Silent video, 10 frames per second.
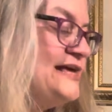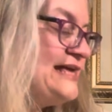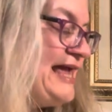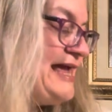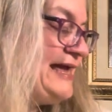
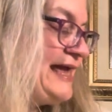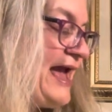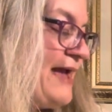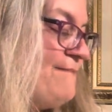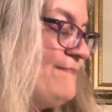King
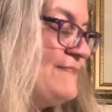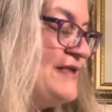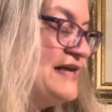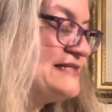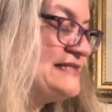came
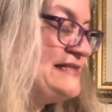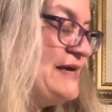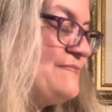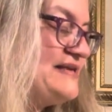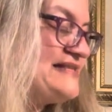to
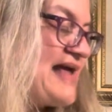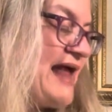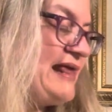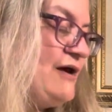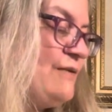sit
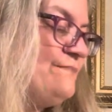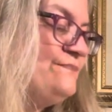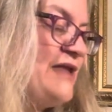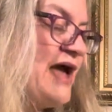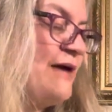beside him,
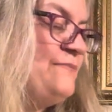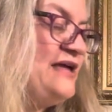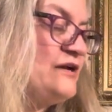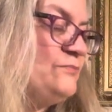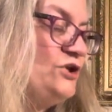a
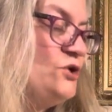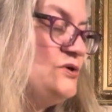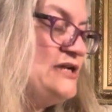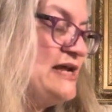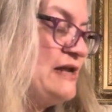bit of blue
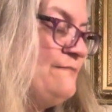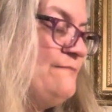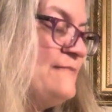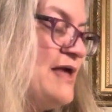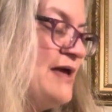
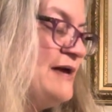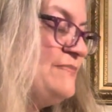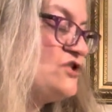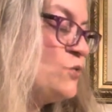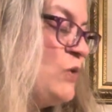denim
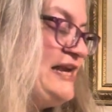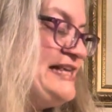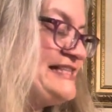between his